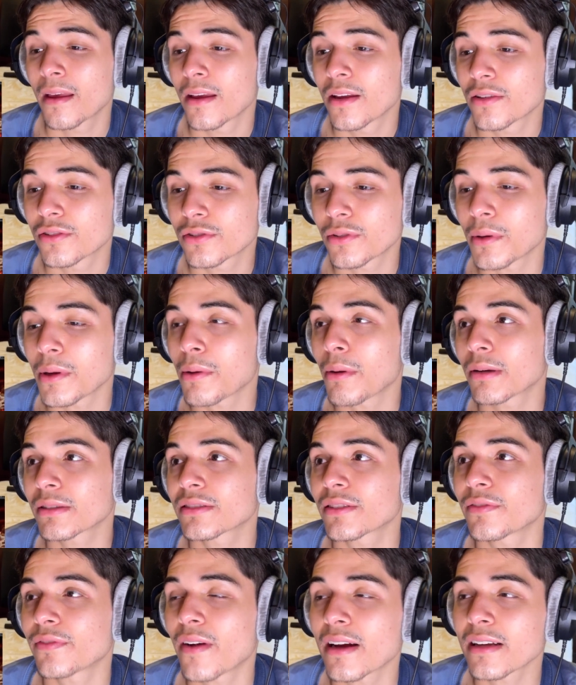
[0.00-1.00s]
so we watched the
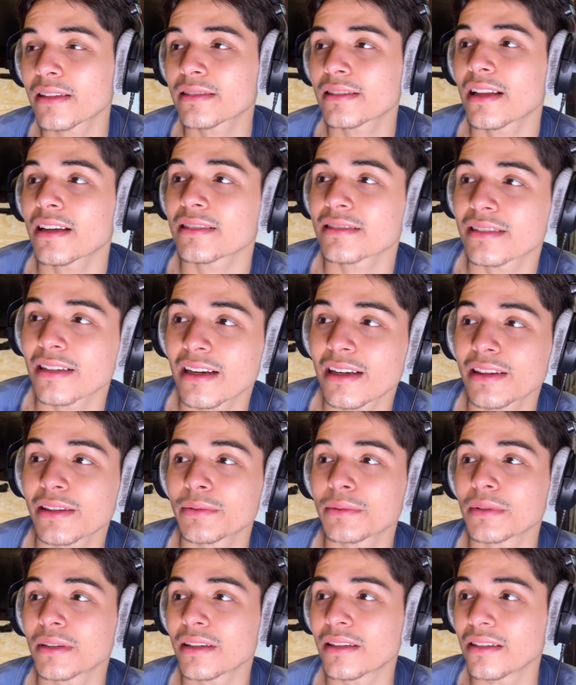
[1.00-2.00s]
fights last night. They
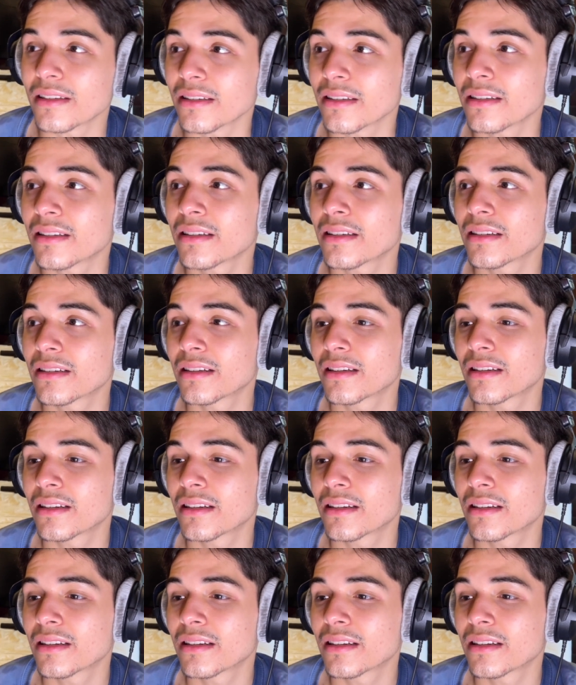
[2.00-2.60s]
were good,